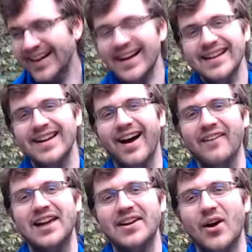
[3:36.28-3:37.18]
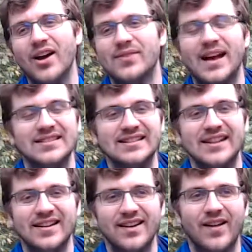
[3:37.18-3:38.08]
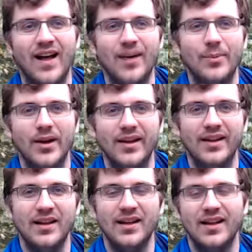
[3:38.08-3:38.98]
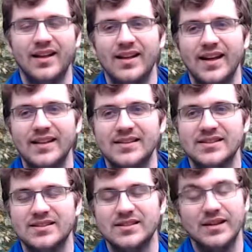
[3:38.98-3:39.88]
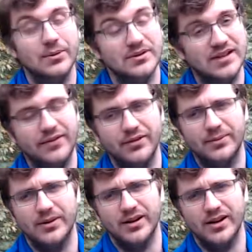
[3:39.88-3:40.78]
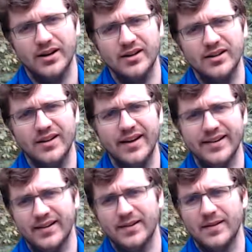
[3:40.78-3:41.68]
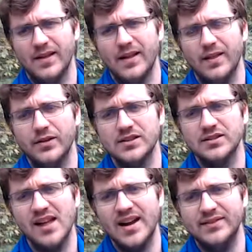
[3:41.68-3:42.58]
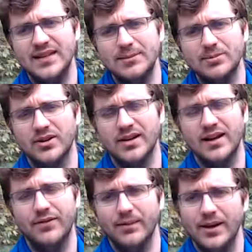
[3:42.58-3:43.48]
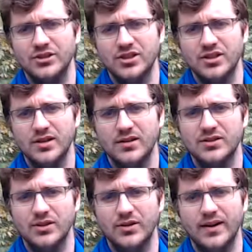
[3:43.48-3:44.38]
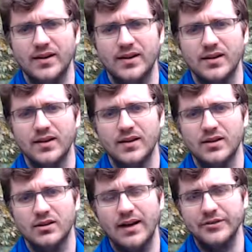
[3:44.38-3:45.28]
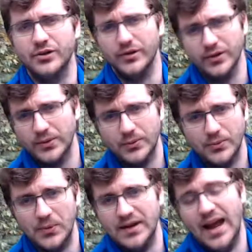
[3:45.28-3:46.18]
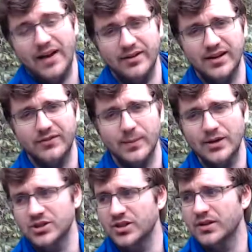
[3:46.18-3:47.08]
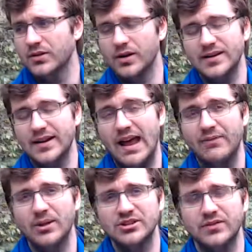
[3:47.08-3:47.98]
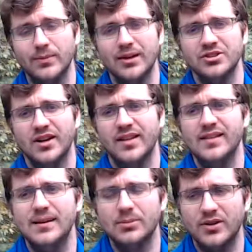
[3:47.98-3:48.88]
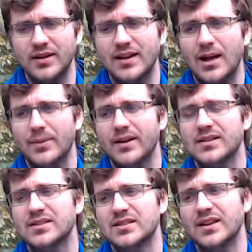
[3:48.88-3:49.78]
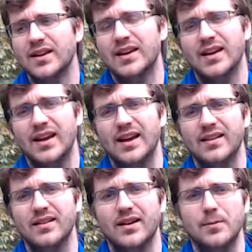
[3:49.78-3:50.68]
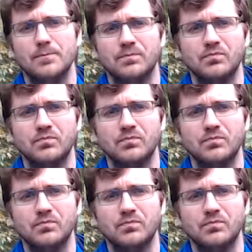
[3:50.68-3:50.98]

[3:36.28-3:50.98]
no, I mean I know how I passed. I studied a lot, but it's it was definitely pretty hard. Like there was a lot of deep learning information, so like Cloud Guru wouldn't have any information or didn't have much information on the deep learning topics, and um,